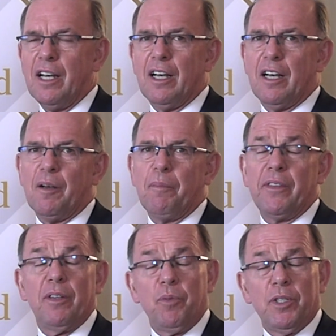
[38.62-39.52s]

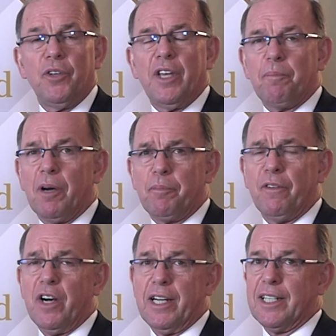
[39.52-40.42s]
And then we do that by
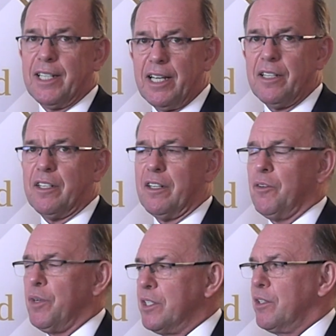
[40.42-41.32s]
providing data,
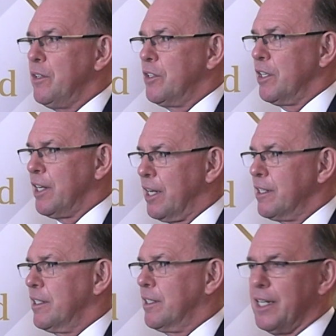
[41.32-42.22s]
research,
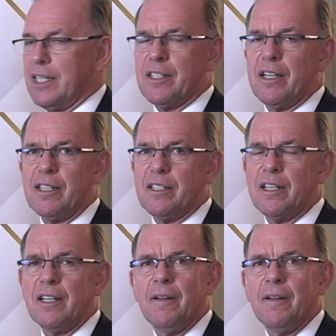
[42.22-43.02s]
analysis, and insights.